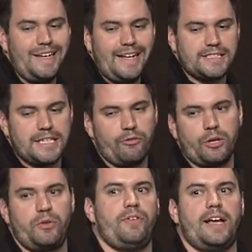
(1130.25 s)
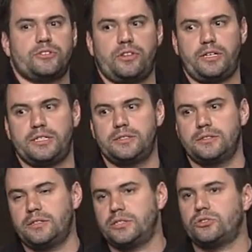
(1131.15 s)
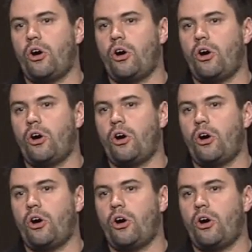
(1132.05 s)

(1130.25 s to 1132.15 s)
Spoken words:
it's never going to be faster than this, because it's